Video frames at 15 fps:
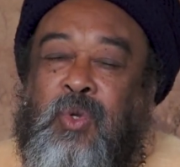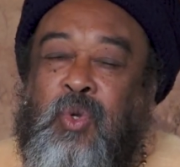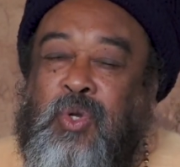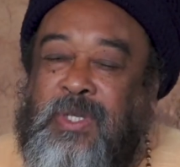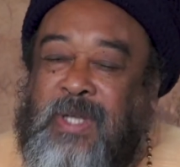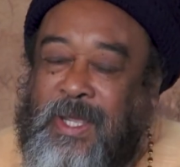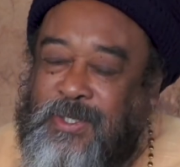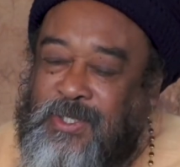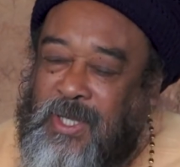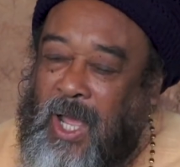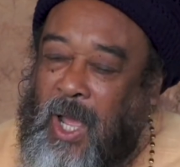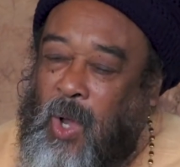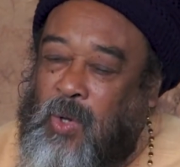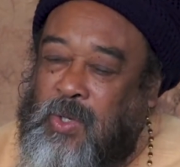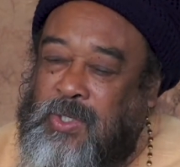to test
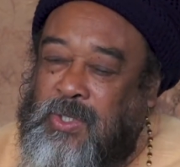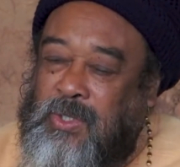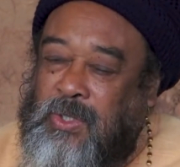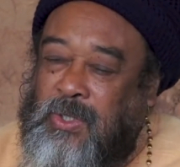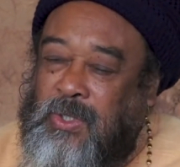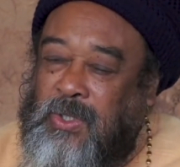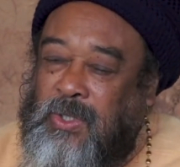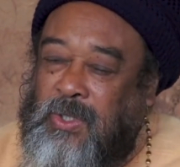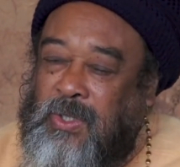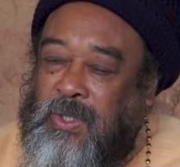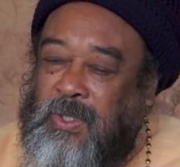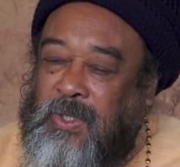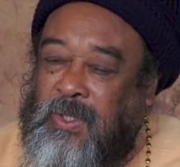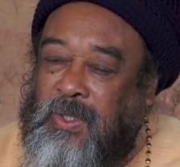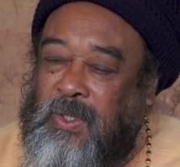out
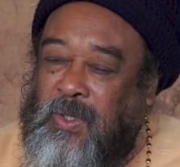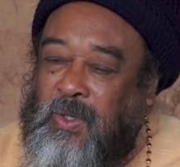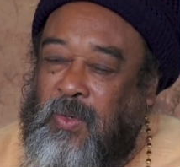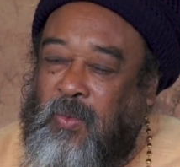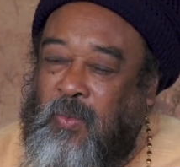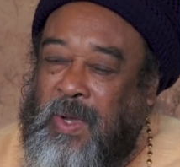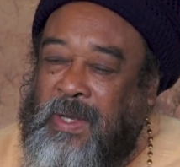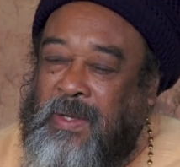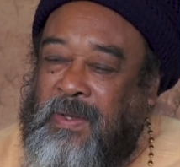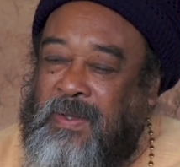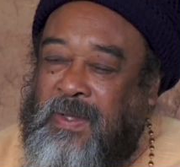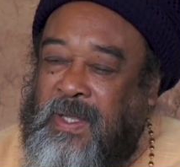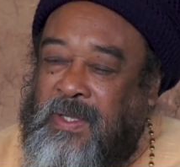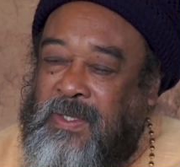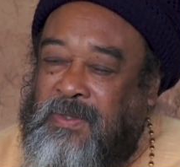when
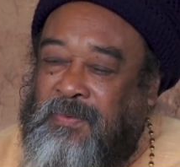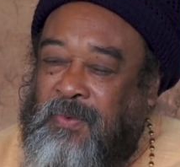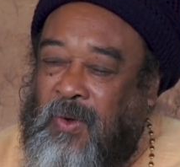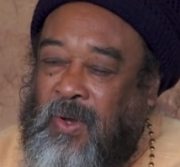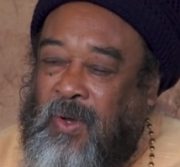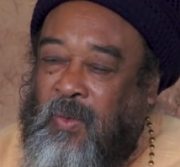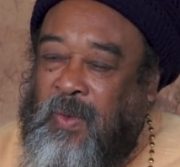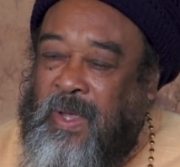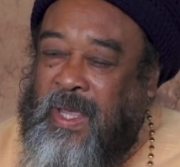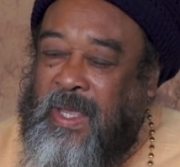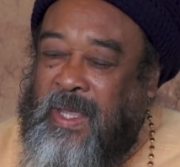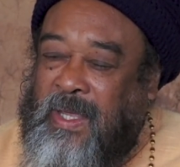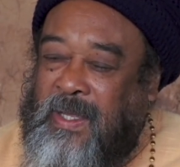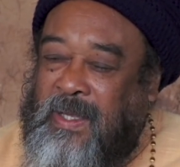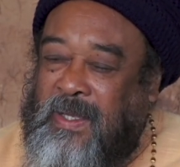things fall
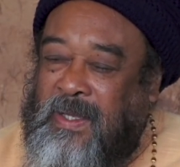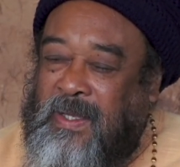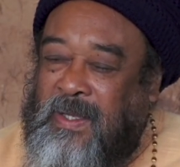away,